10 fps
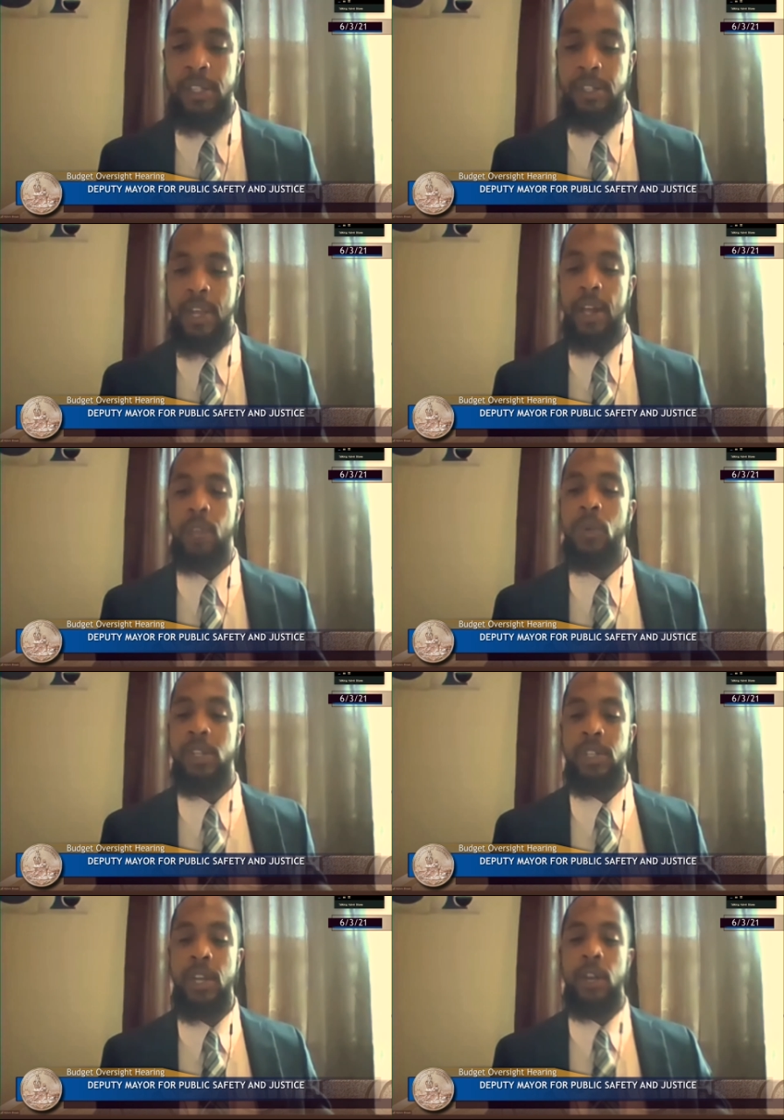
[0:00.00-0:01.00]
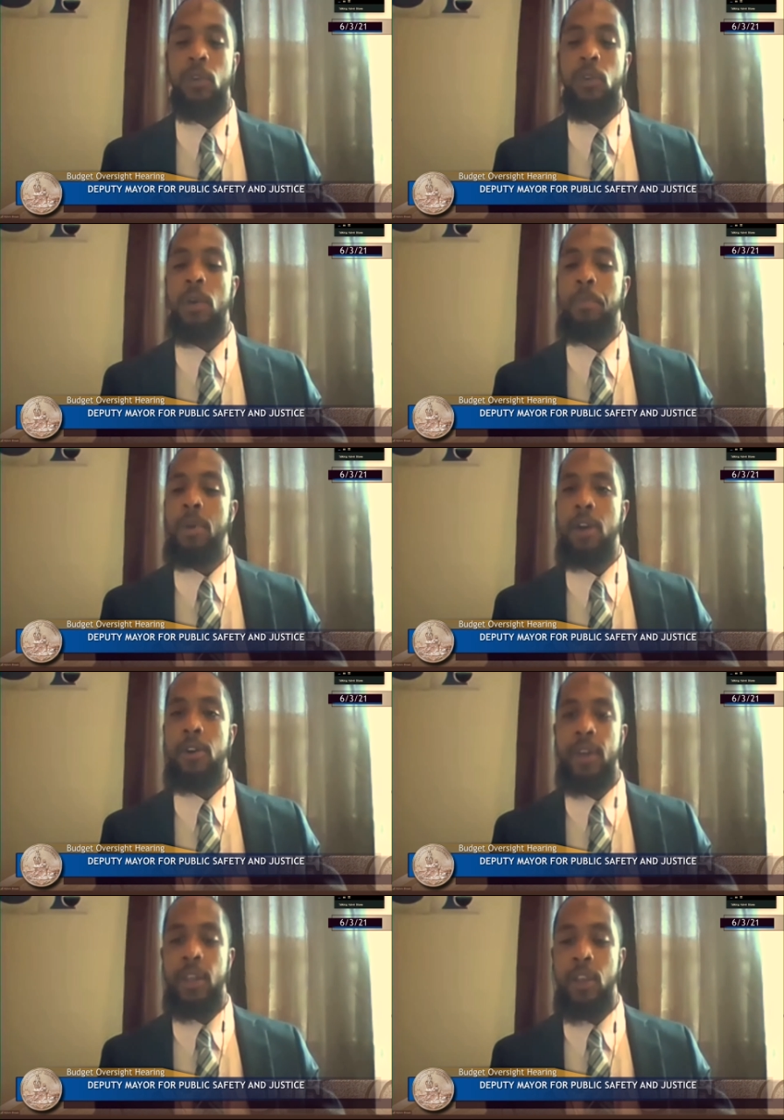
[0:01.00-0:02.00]
is exactly what is needed on a
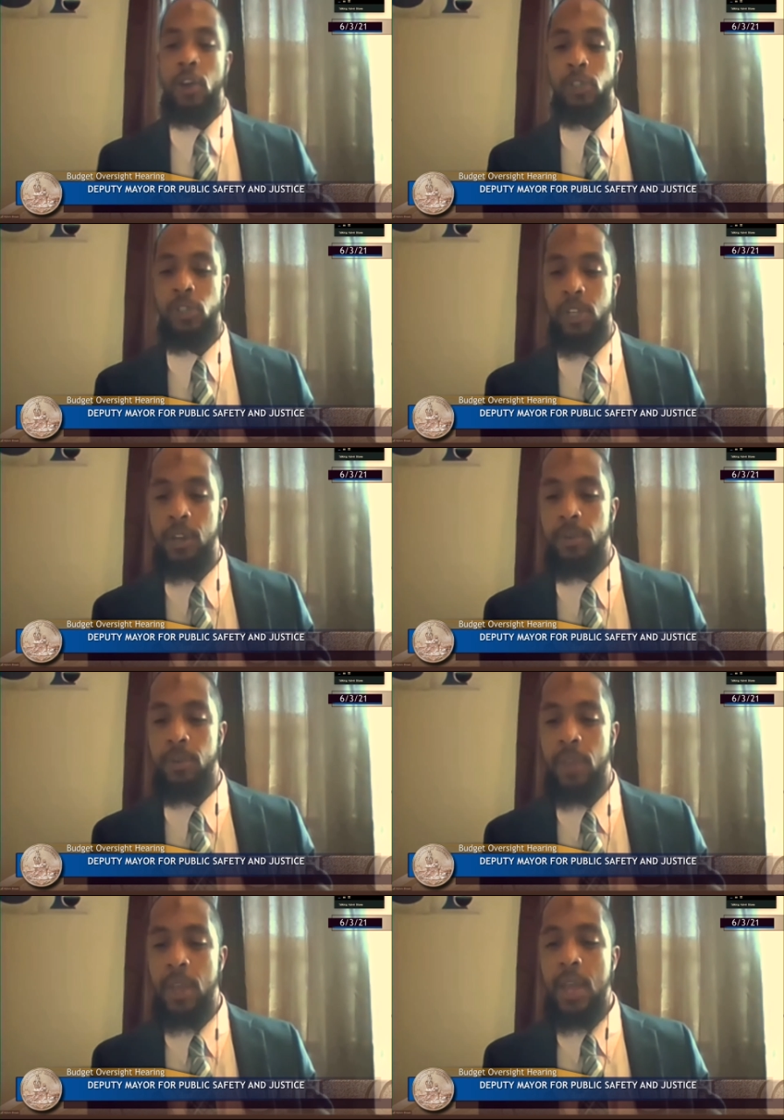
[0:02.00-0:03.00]
broader and larger scale.